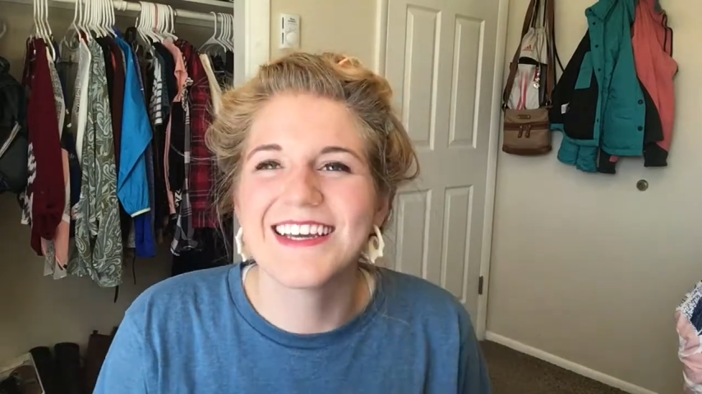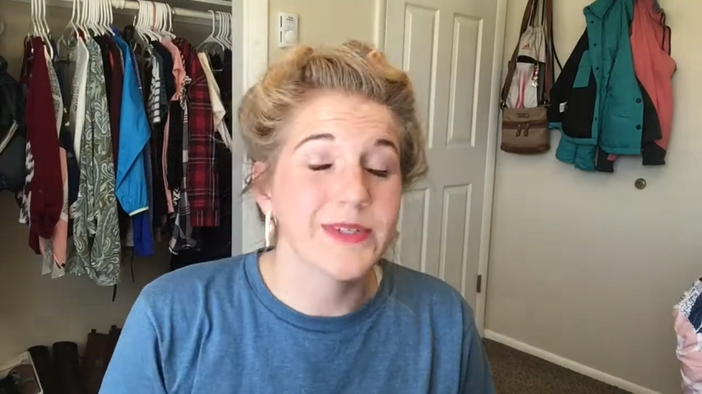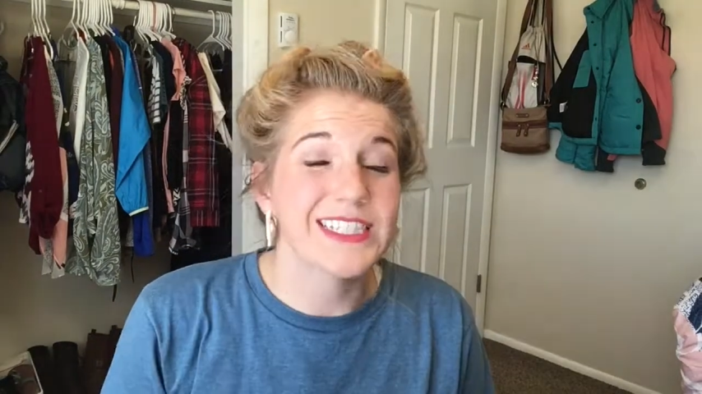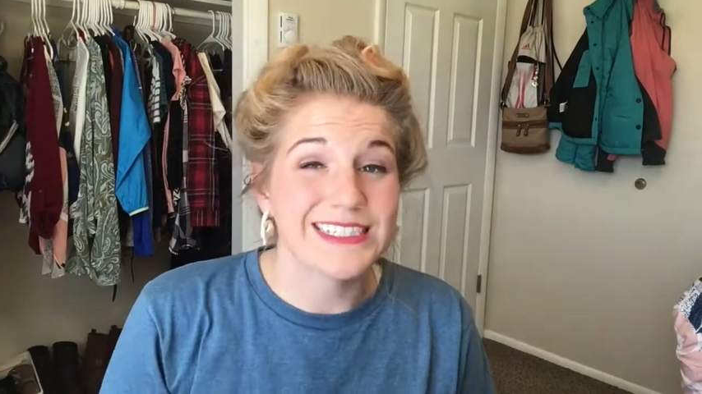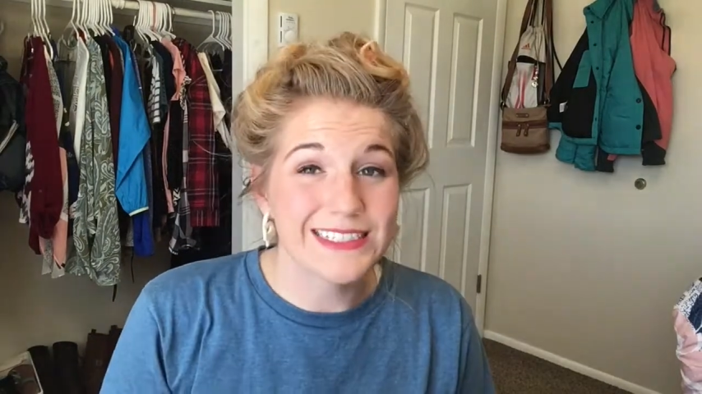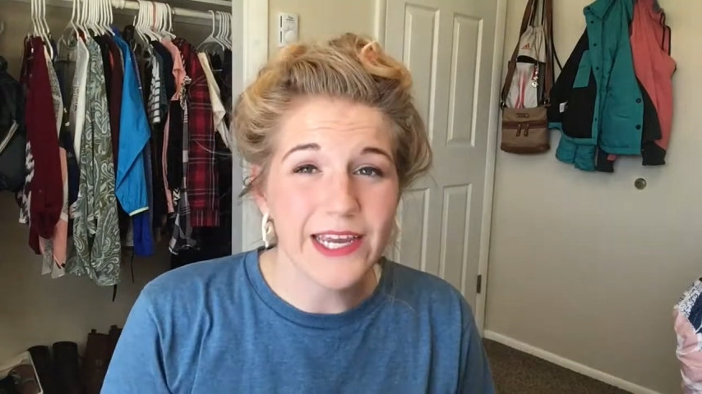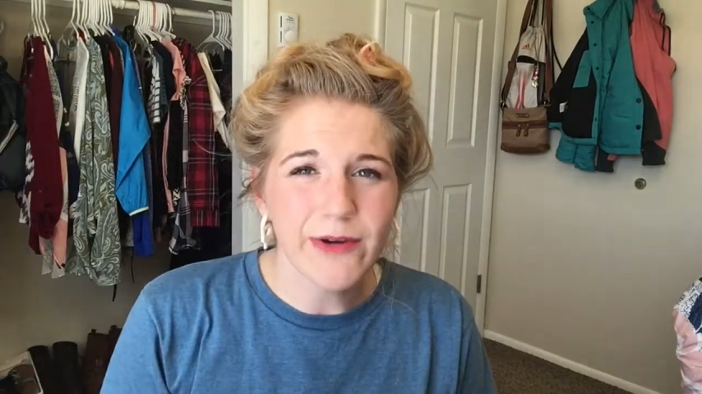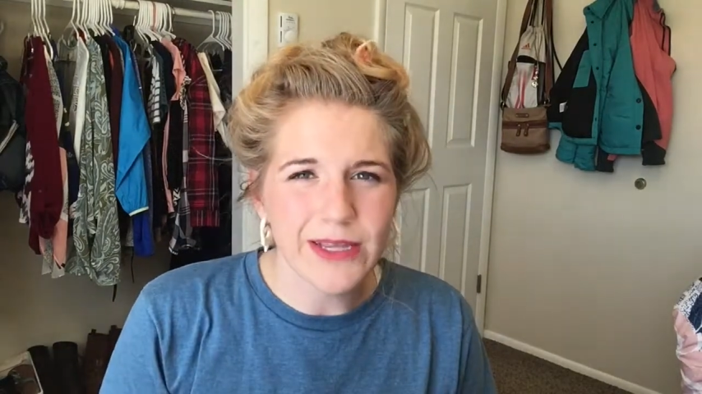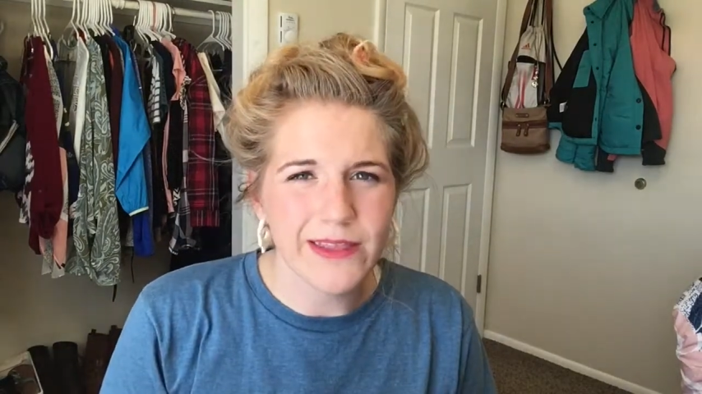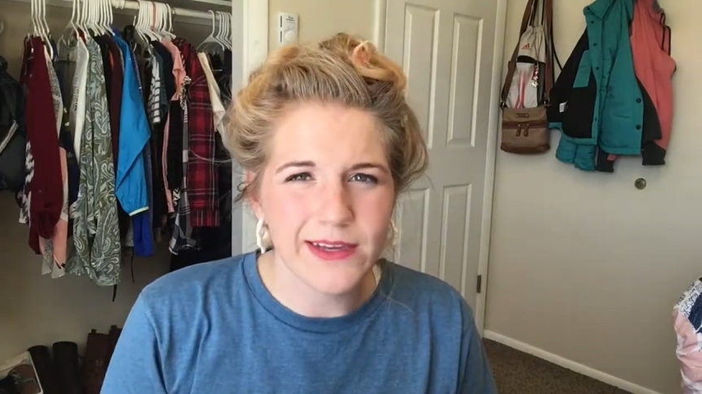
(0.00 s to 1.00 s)
There was a
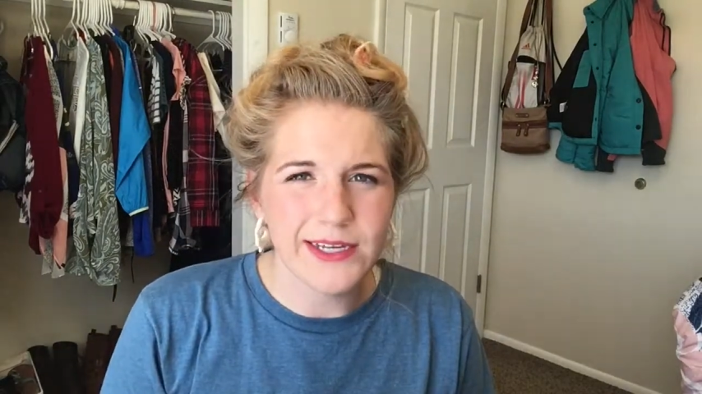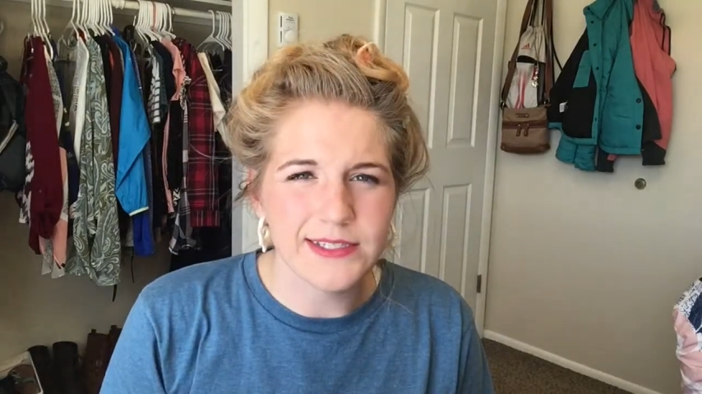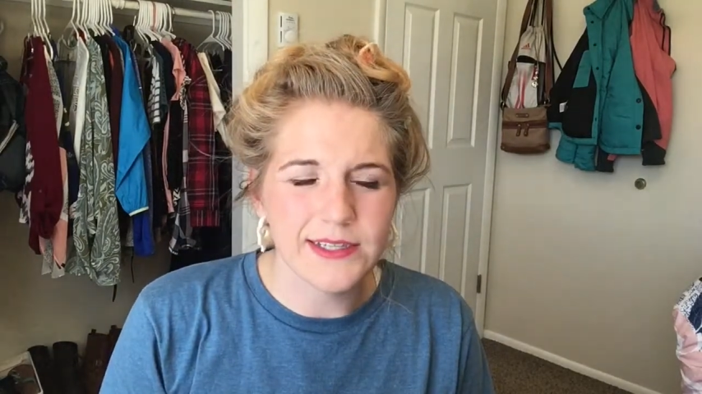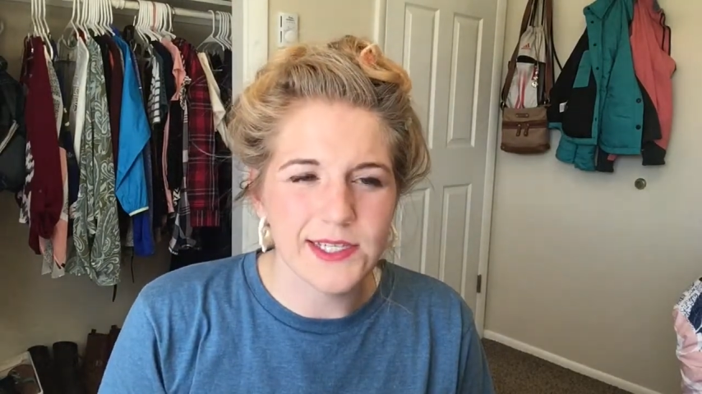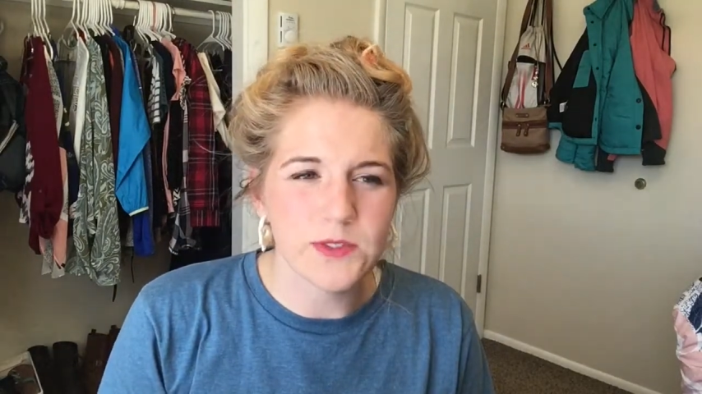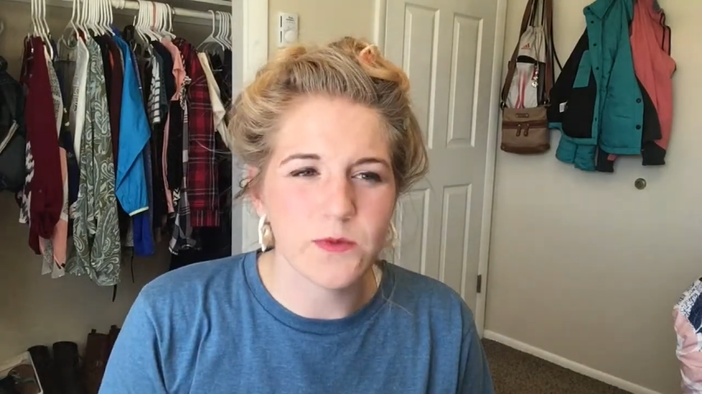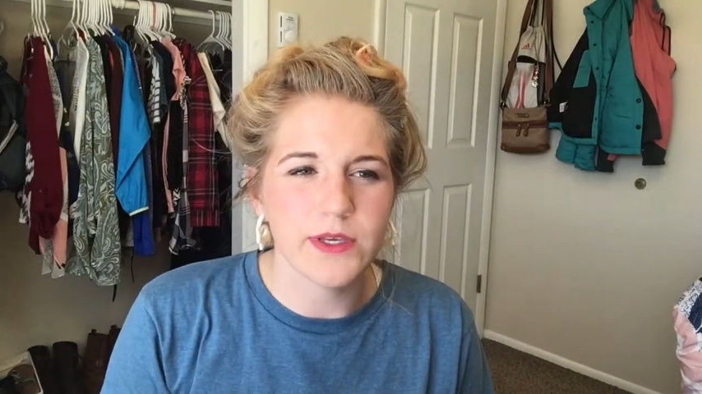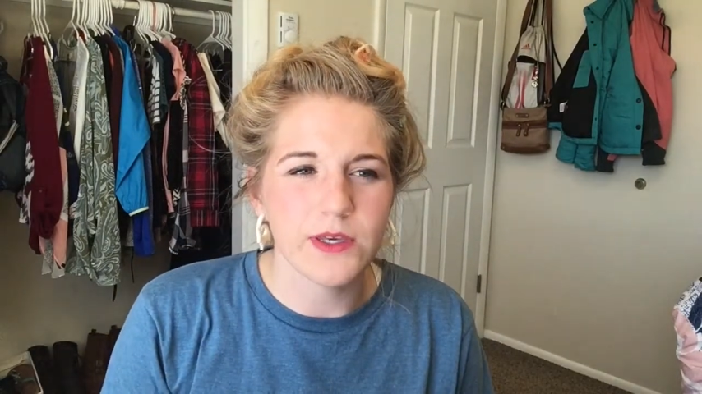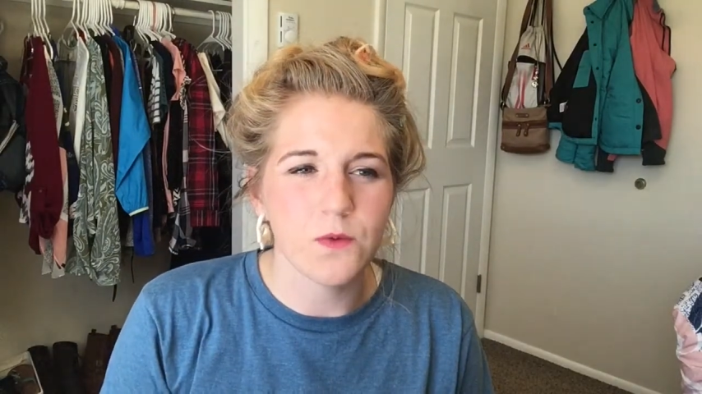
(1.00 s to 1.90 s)
scary thing I did this week.